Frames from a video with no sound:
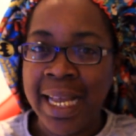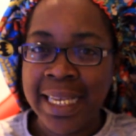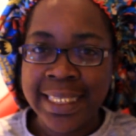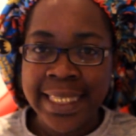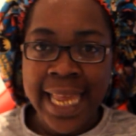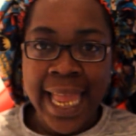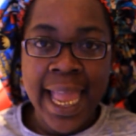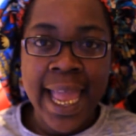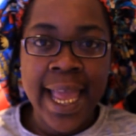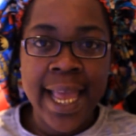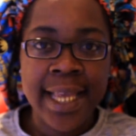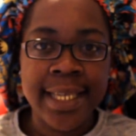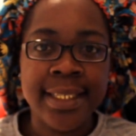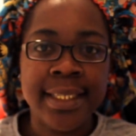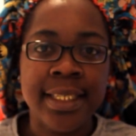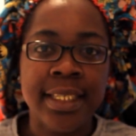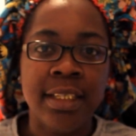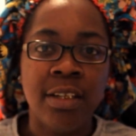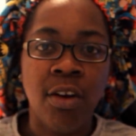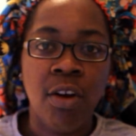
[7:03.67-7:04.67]

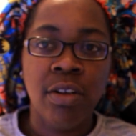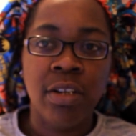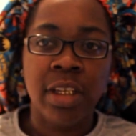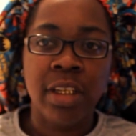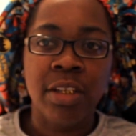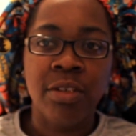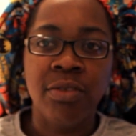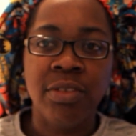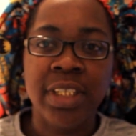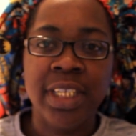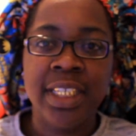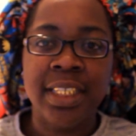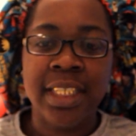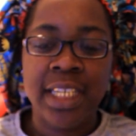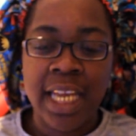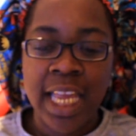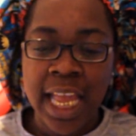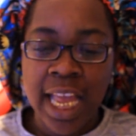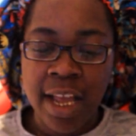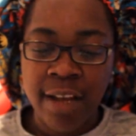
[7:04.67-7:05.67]
task and all the little things that
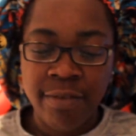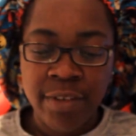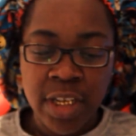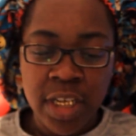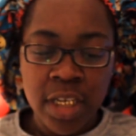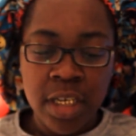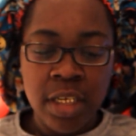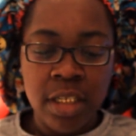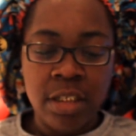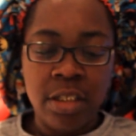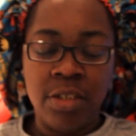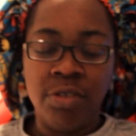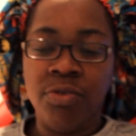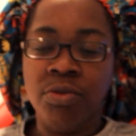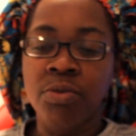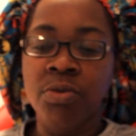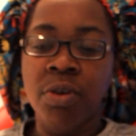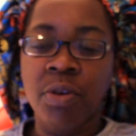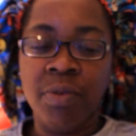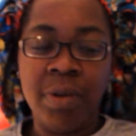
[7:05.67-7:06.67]
I have to
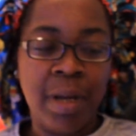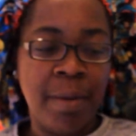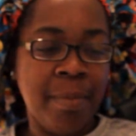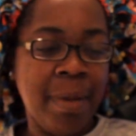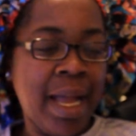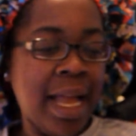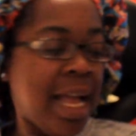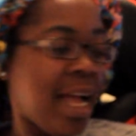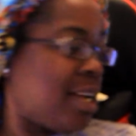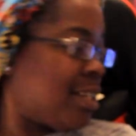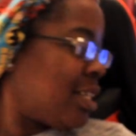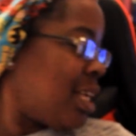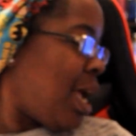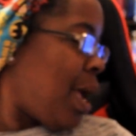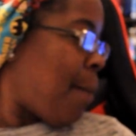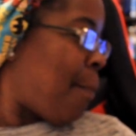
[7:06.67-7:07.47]
do around my house.